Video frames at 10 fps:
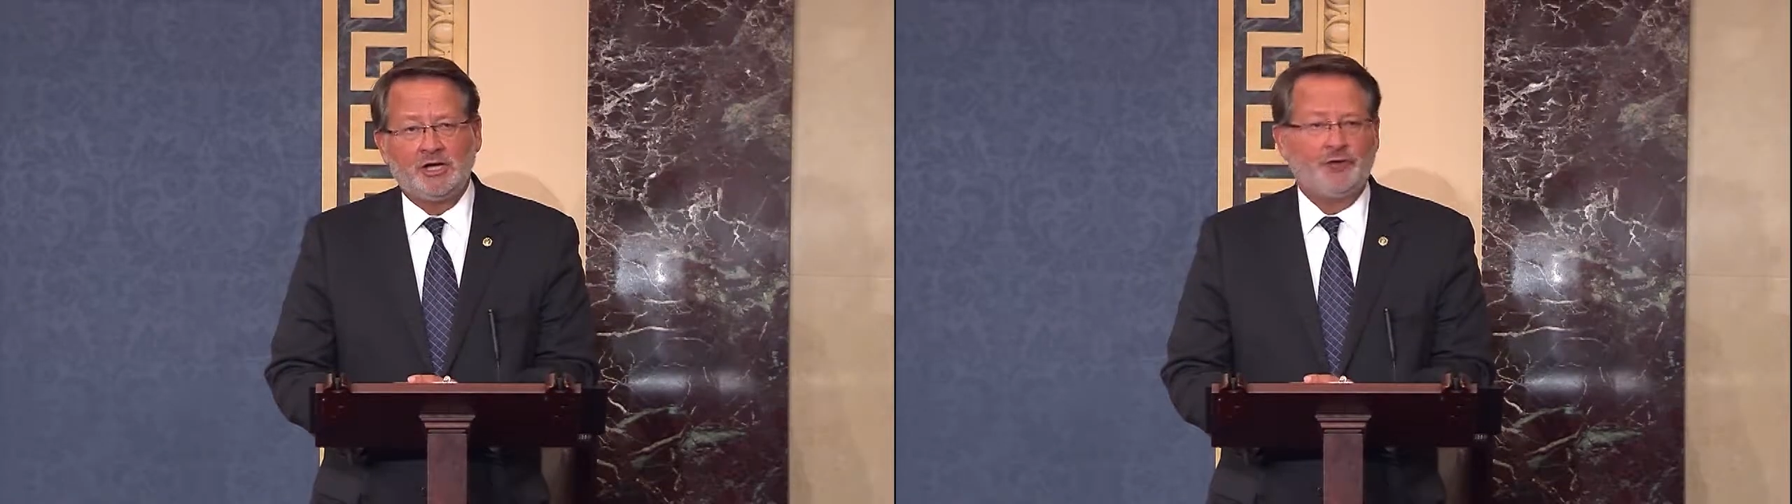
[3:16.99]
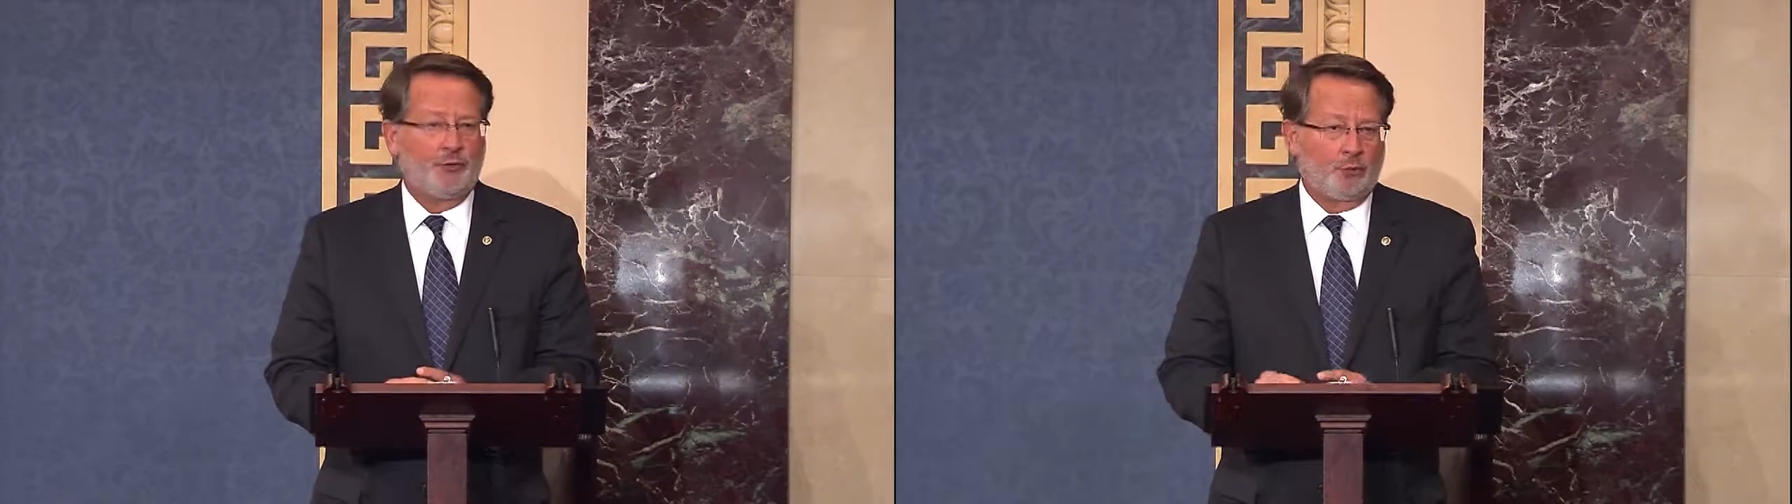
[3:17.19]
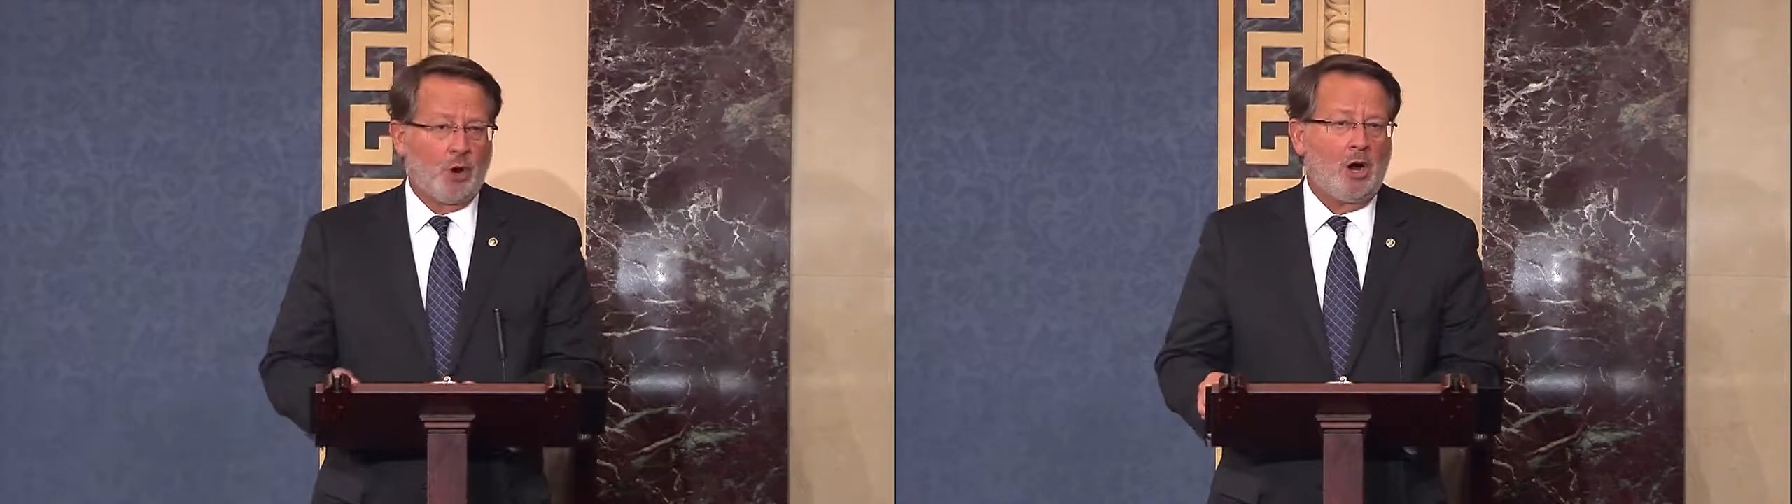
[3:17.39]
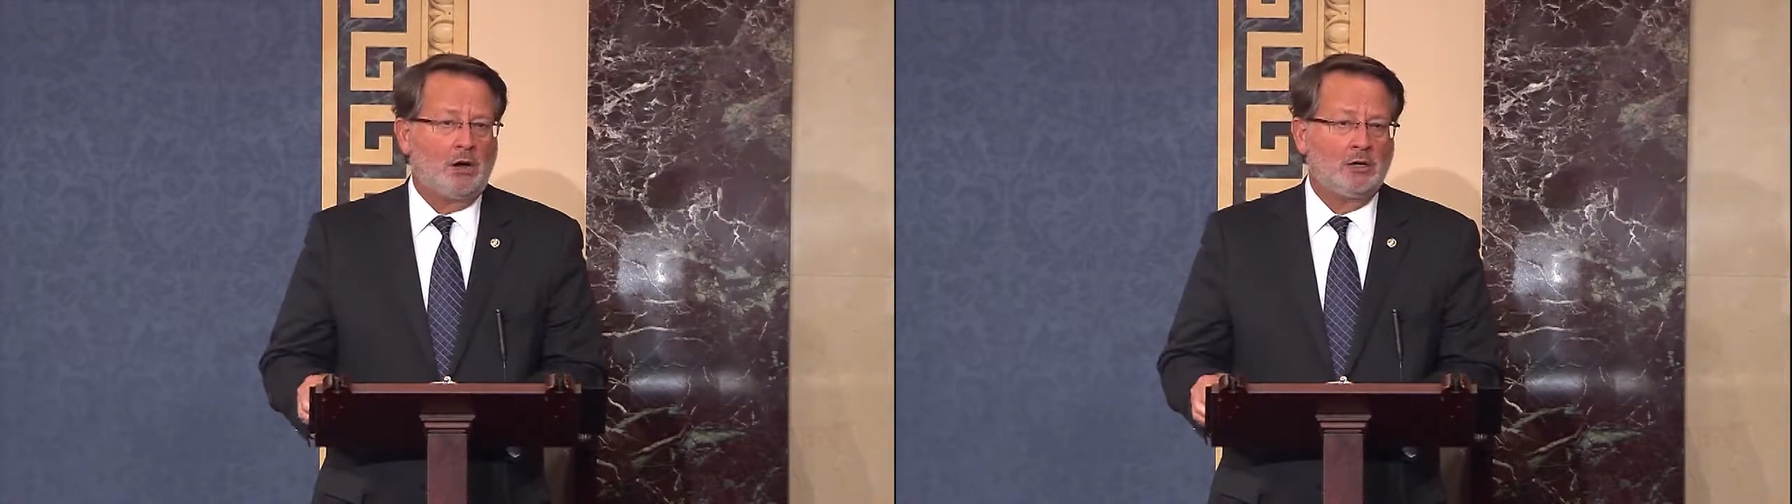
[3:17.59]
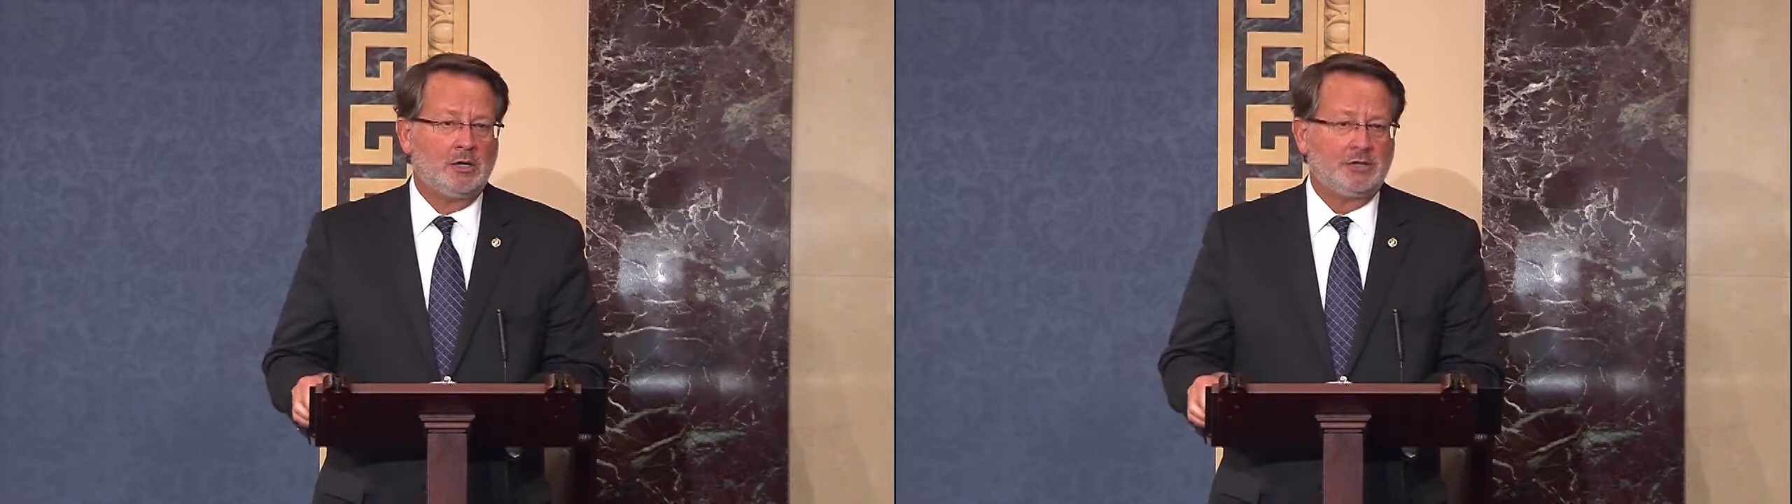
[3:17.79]
in the
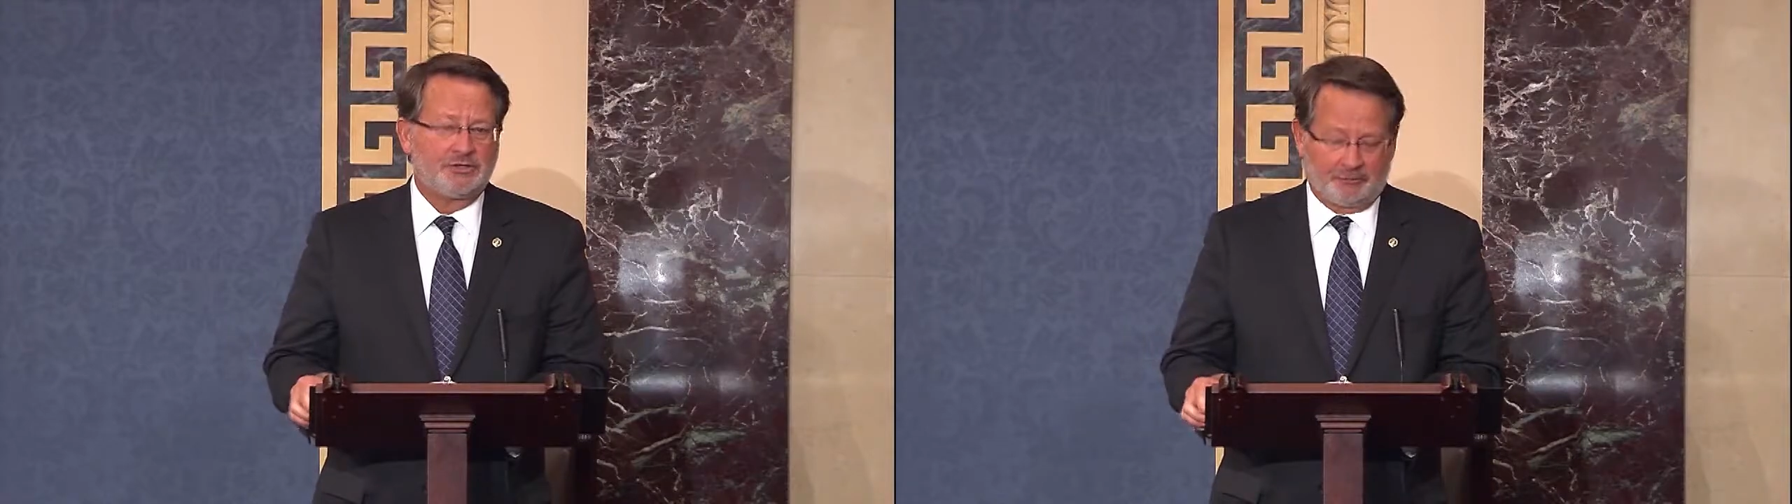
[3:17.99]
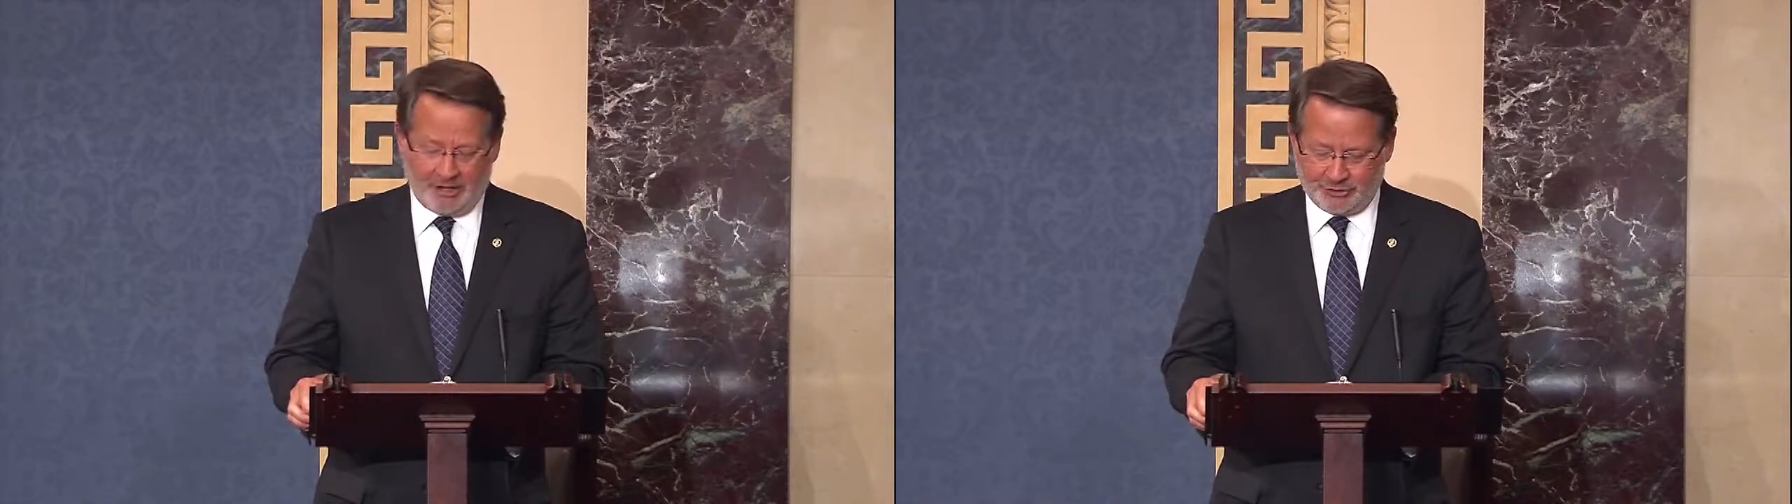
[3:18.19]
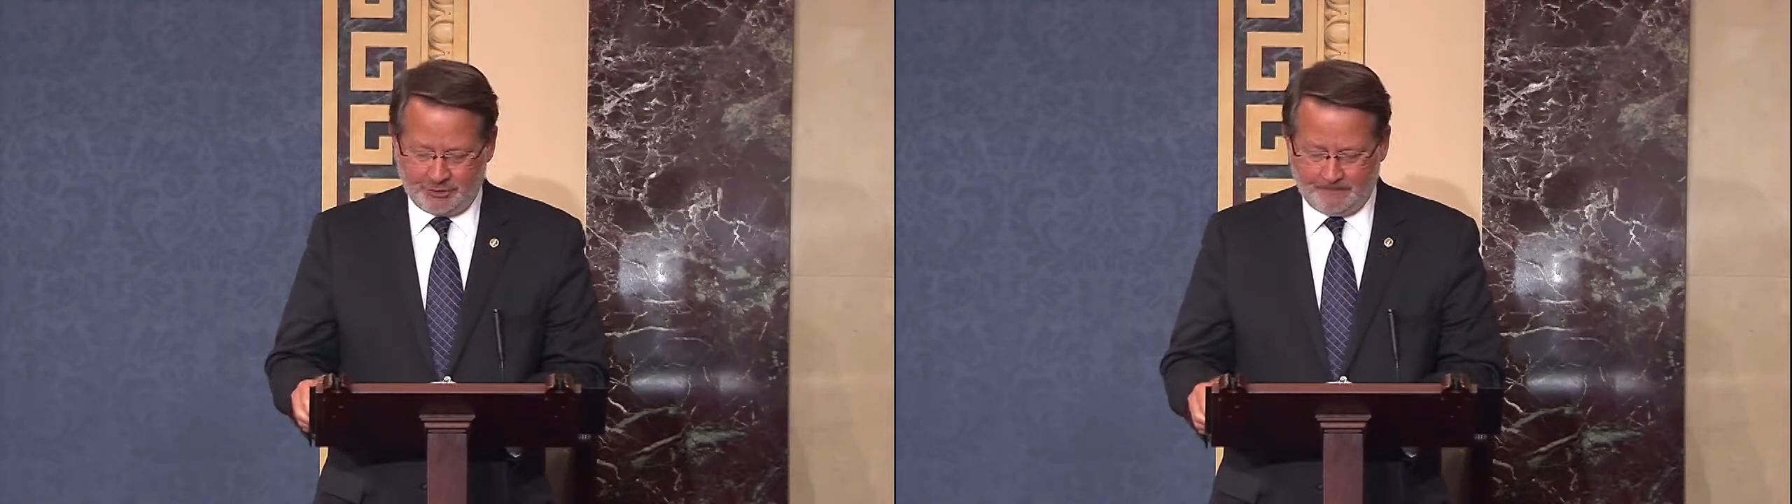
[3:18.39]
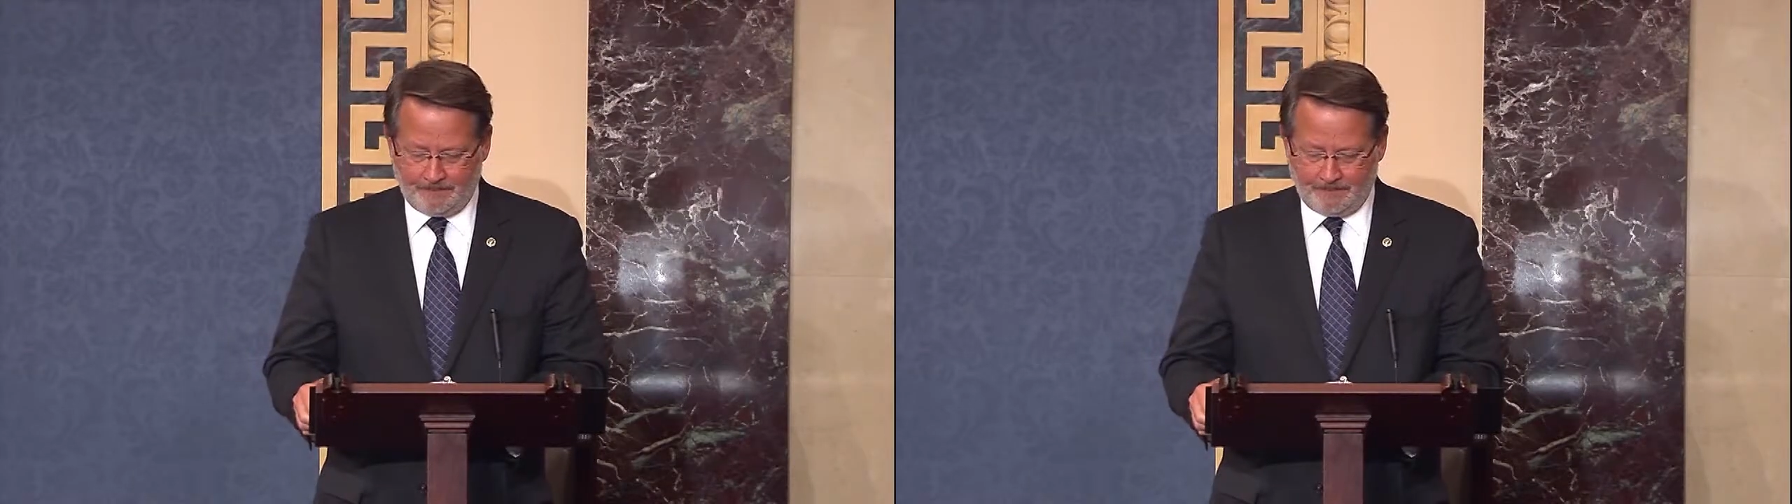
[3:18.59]
wrong direction.